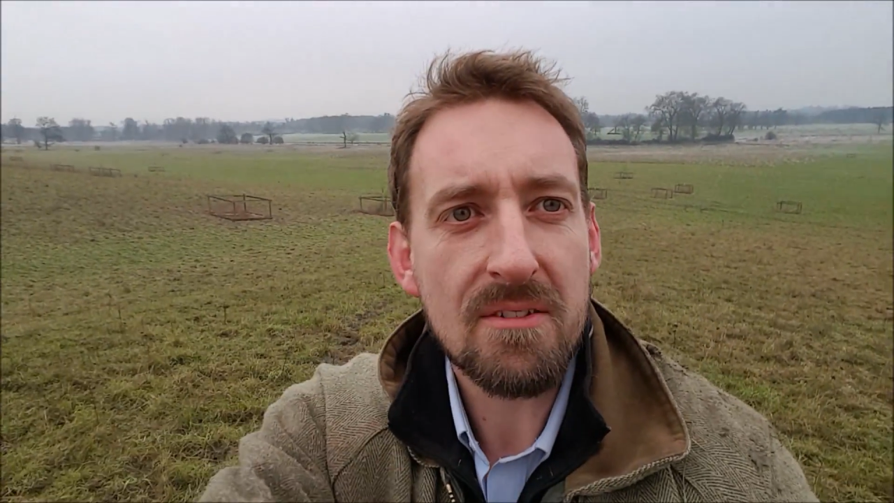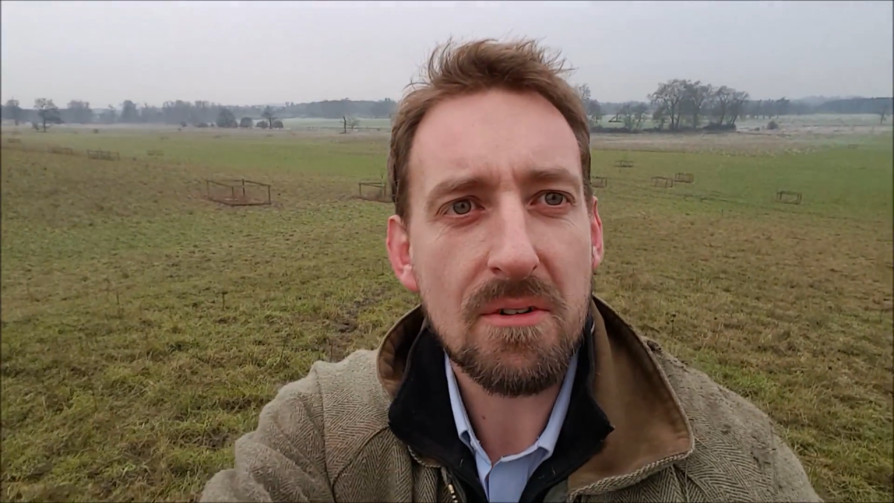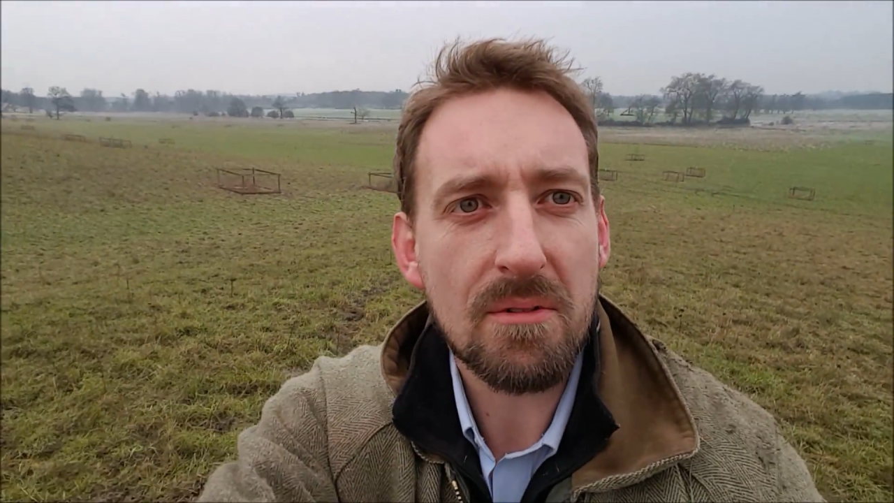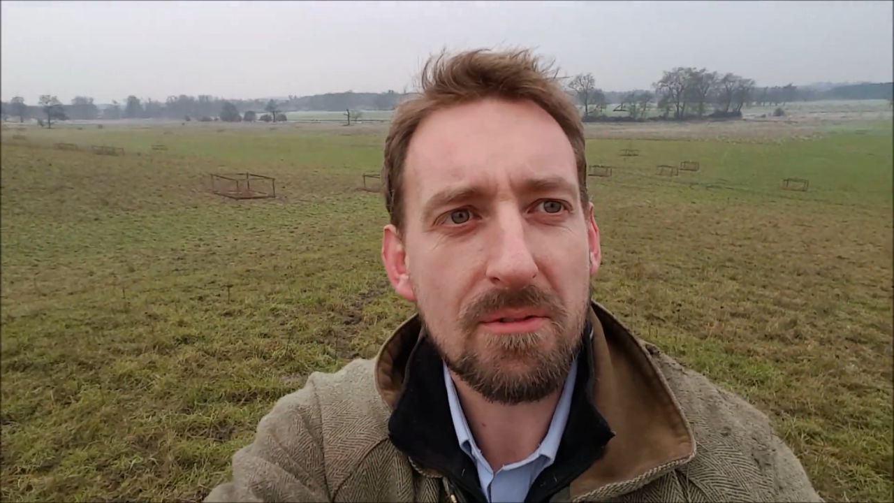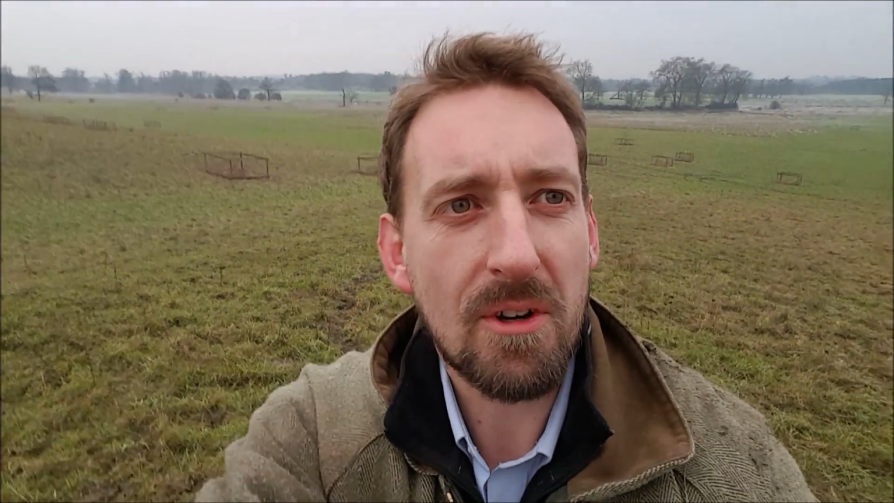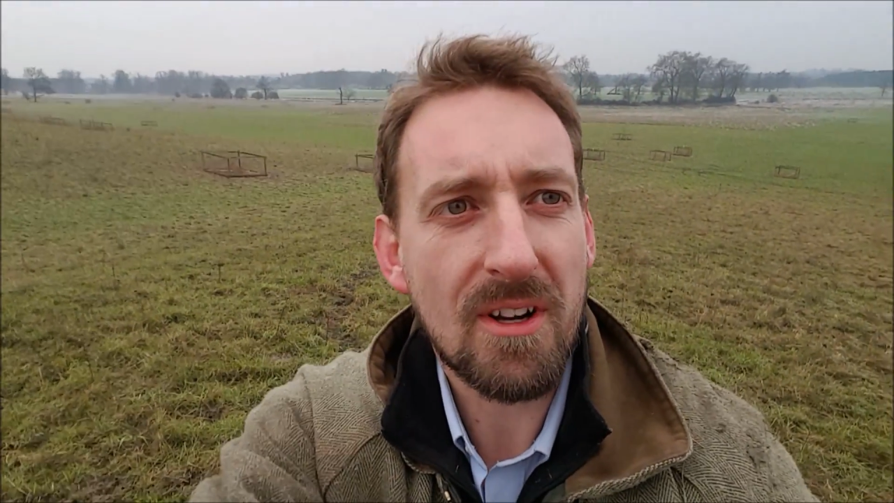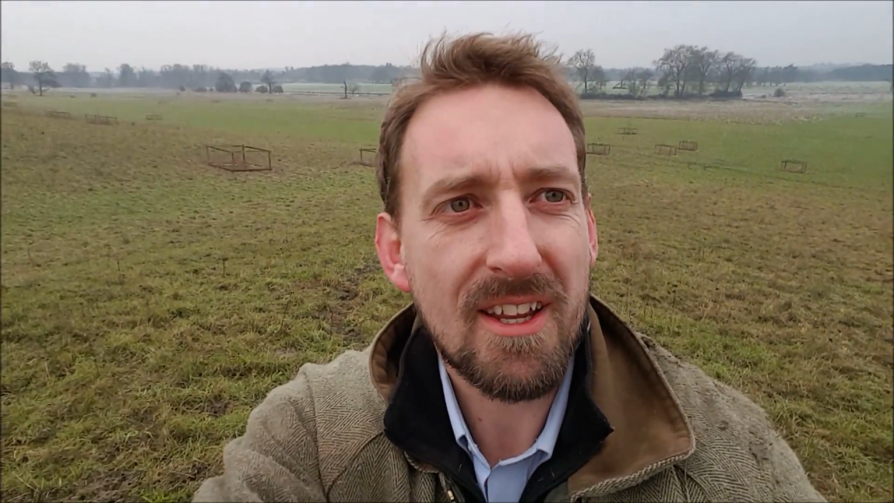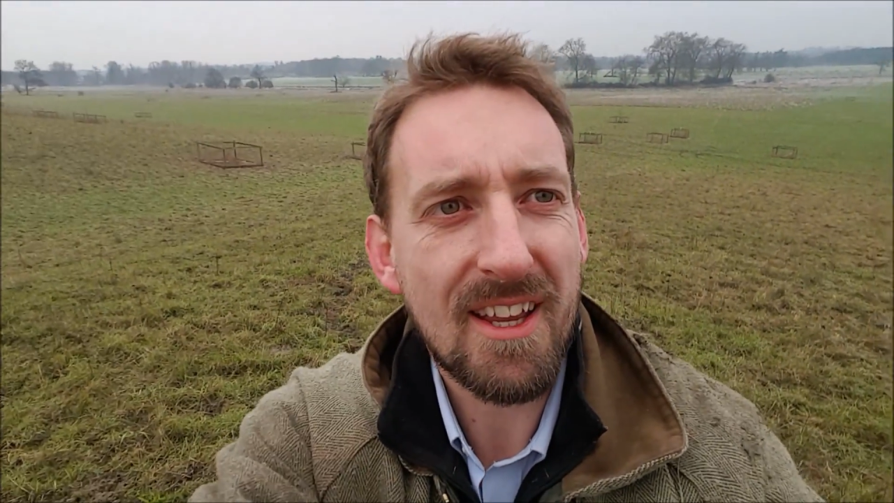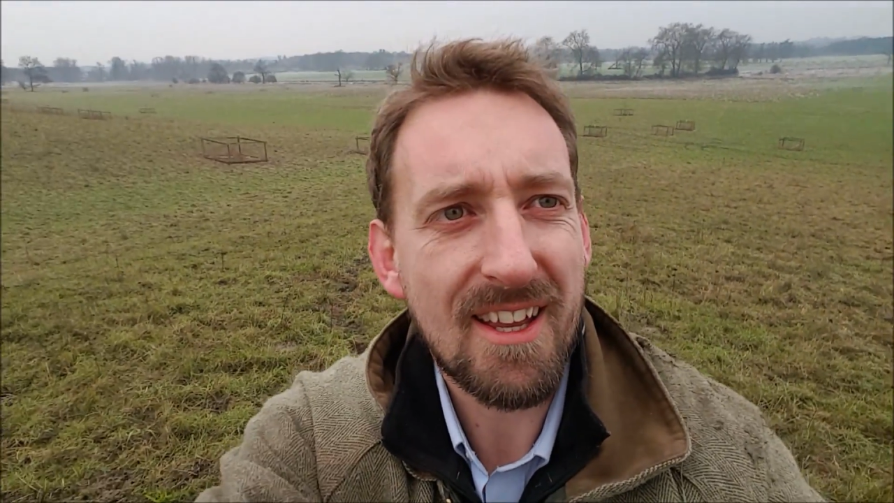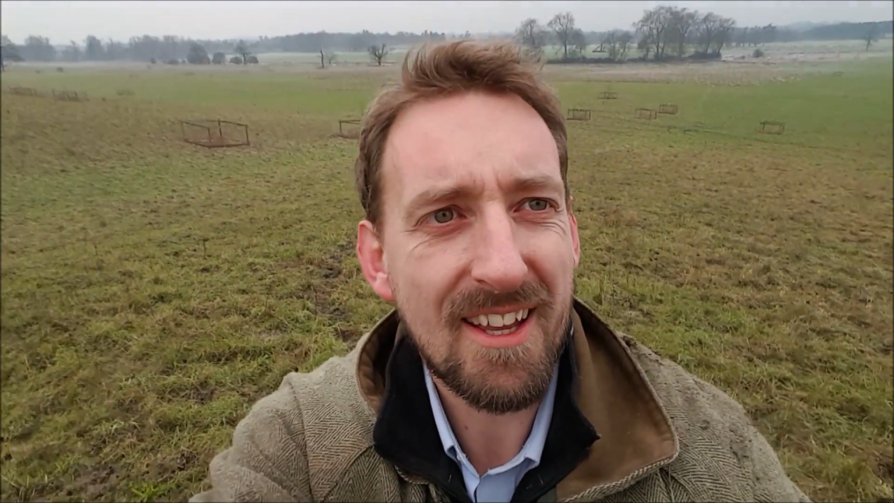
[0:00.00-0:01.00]
we've got
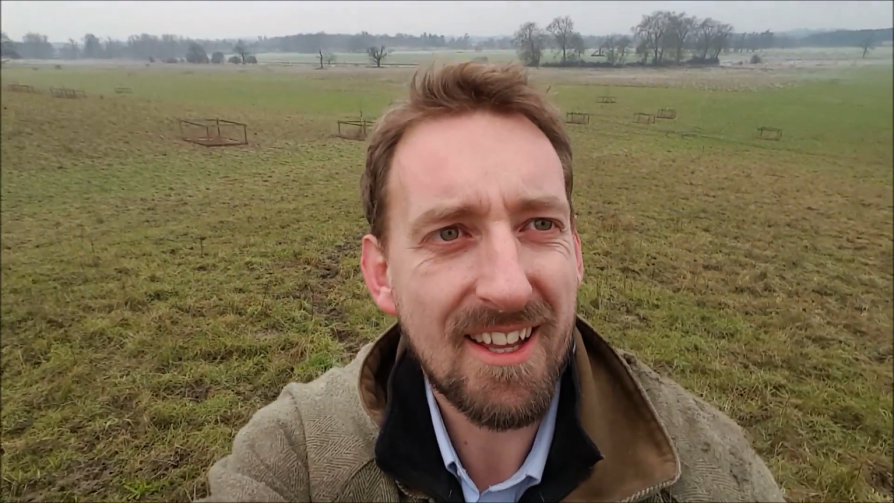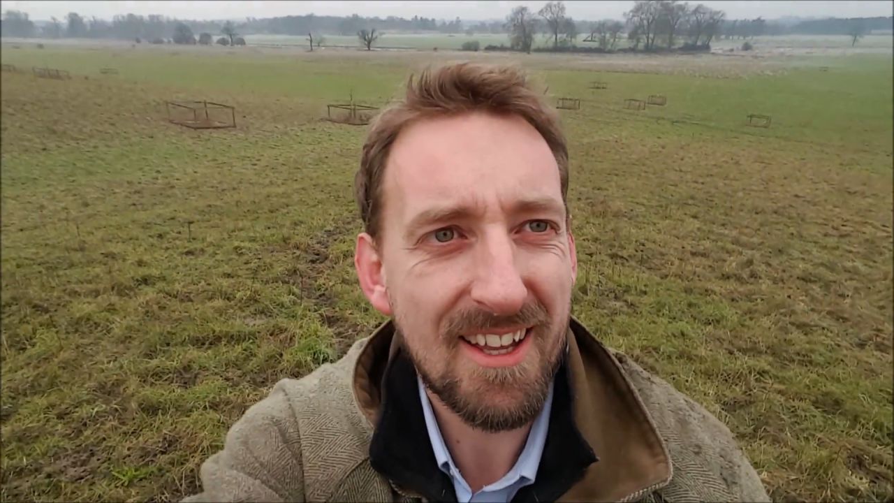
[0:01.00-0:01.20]
here.